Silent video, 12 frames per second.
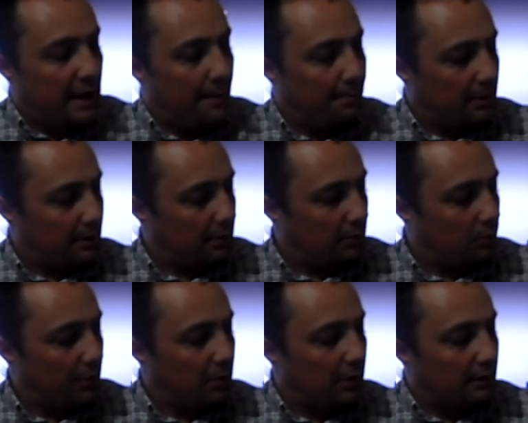step,
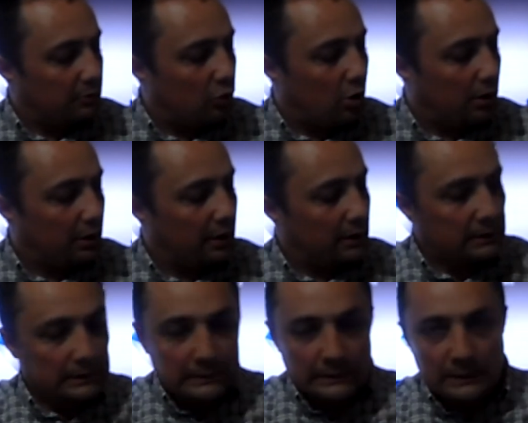we're gonna talk
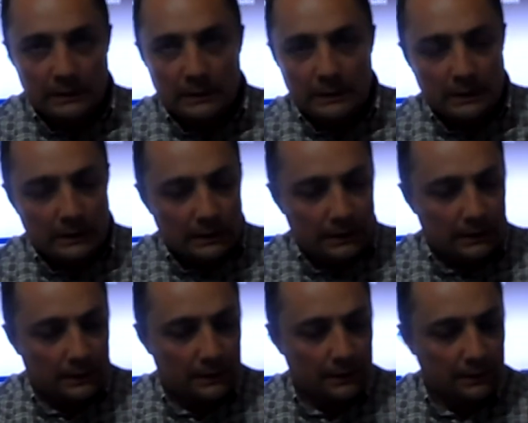
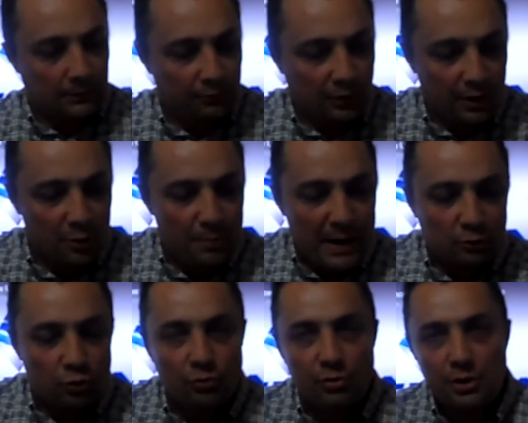for
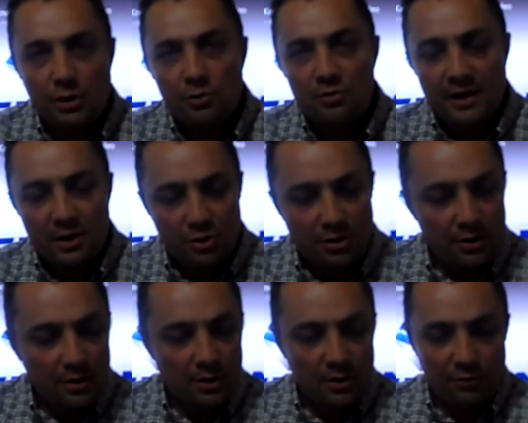spectrum usage
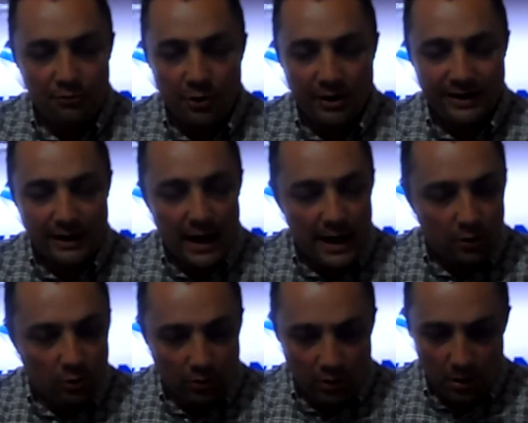for
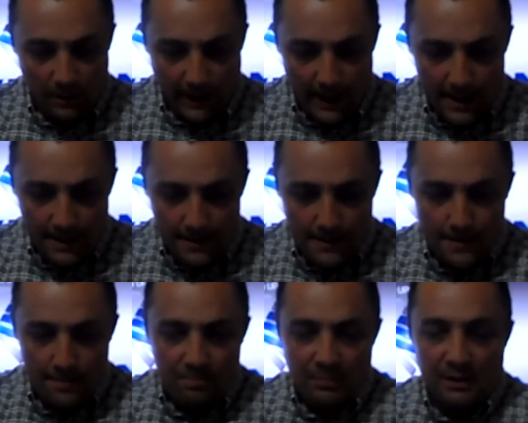Claro. Okay.
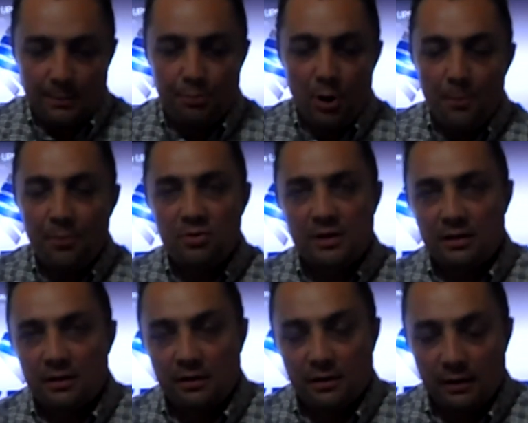The purpose
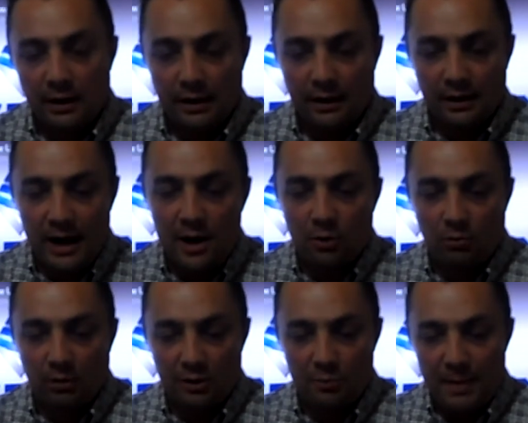of the
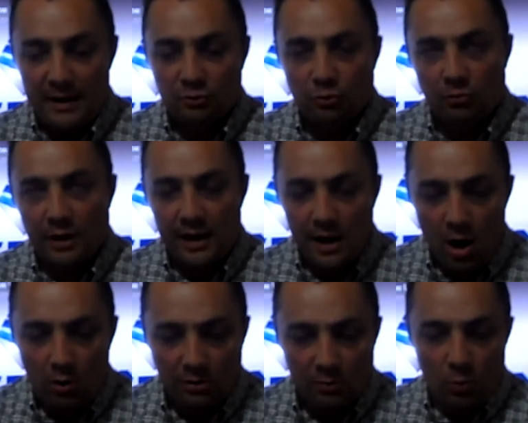Claro spectrum
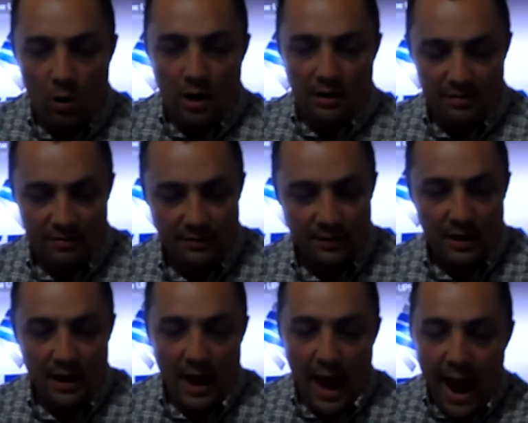layout was
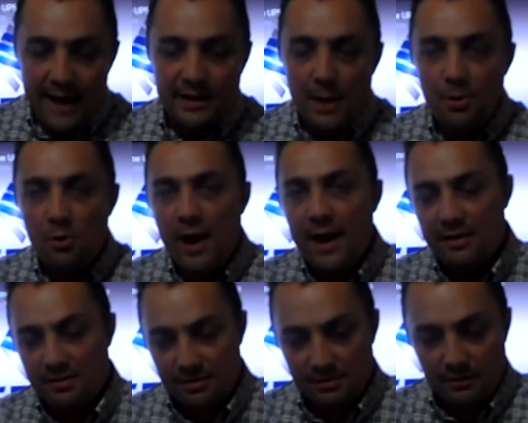
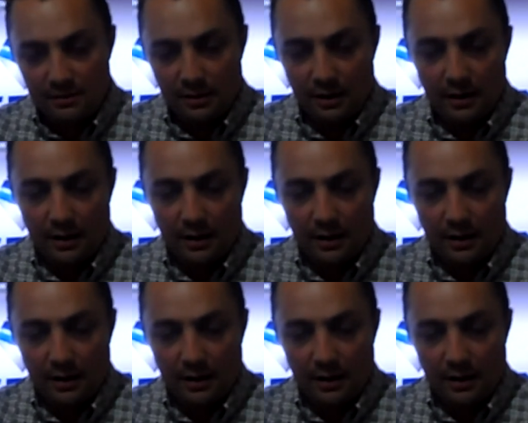AWS